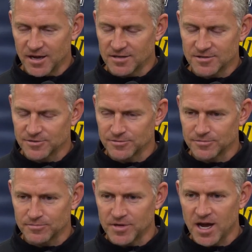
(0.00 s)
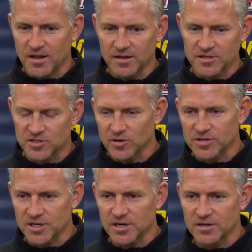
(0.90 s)
so yeah, I think it
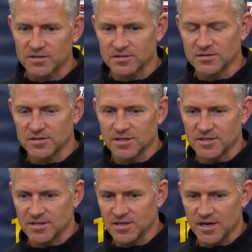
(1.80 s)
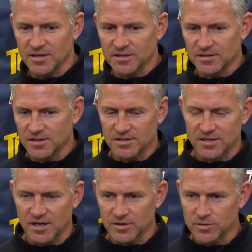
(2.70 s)
starts there. It, it's not a it's
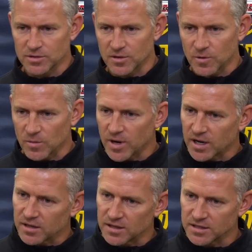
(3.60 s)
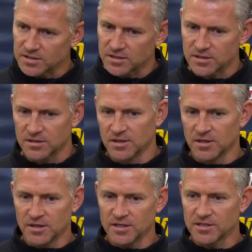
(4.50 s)
not a who's the quarterback thing. It's a
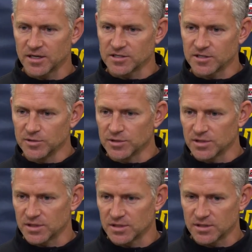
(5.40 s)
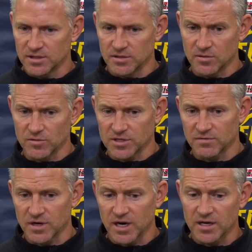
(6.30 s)
it's an execution thing, and
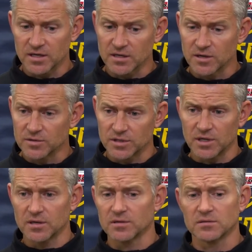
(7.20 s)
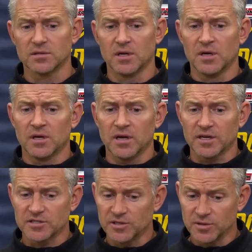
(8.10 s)
whichever guy goes in there and
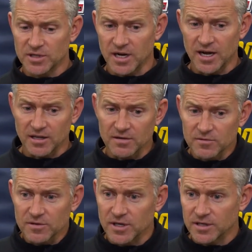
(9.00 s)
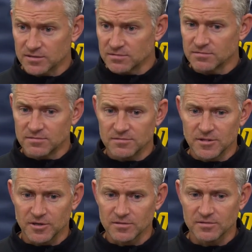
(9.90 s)
executes at a high level, like you
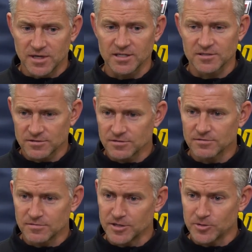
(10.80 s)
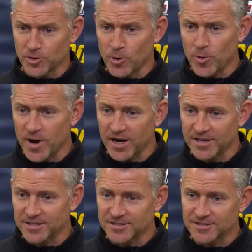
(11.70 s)
know, that's that's who your quarterback
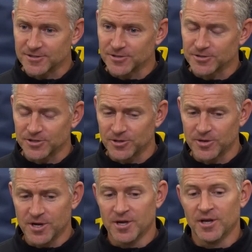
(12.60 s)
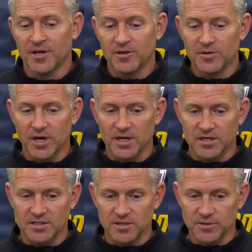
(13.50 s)
is. You know, so you got to
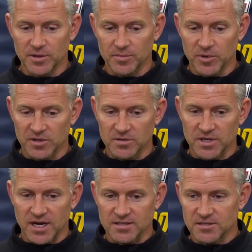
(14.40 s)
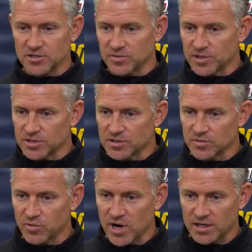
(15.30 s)
continue to put those guys in situations
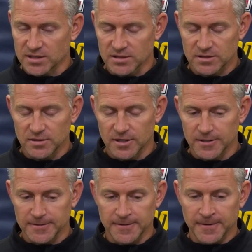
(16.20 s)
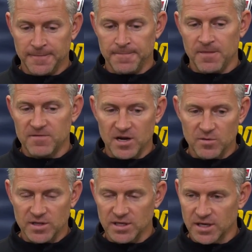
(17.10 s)
through practice. You got to
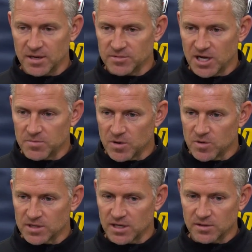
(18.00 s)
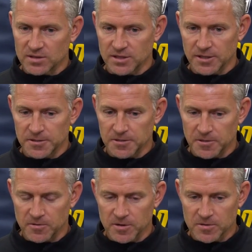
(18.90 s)
evaluate the game tape on what that looks like. You
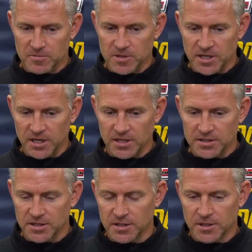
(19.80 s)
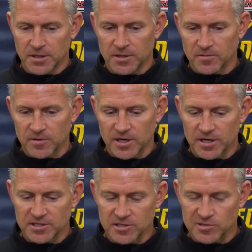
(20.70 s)
know, we're we can't we're not
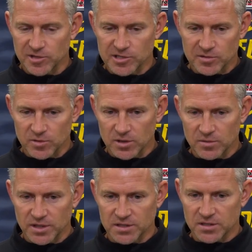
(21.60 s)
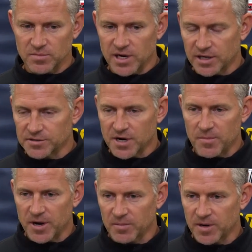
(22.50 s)
in a situation where we can sit back and
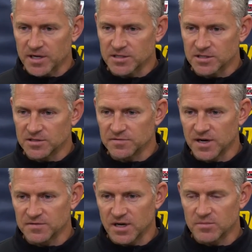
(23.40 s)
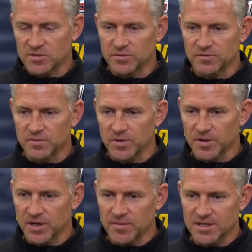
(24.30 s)
drop back pass 65 times and win a football
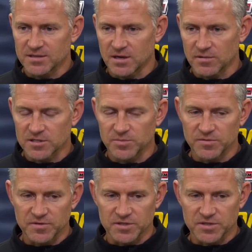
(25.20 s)
game. That's not a recipe for